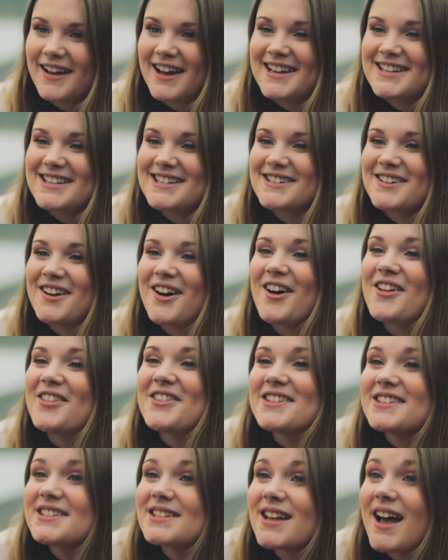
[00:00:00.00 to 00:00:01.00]
I saw
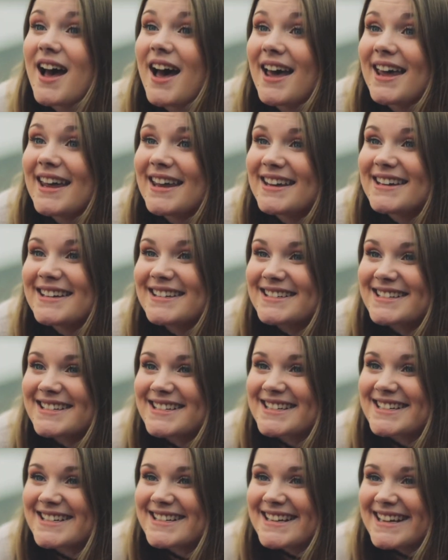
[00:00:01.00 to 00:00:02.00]
the
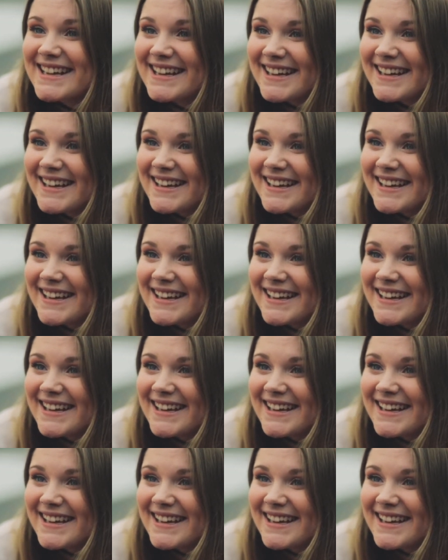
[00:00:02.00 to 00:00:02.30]
signs.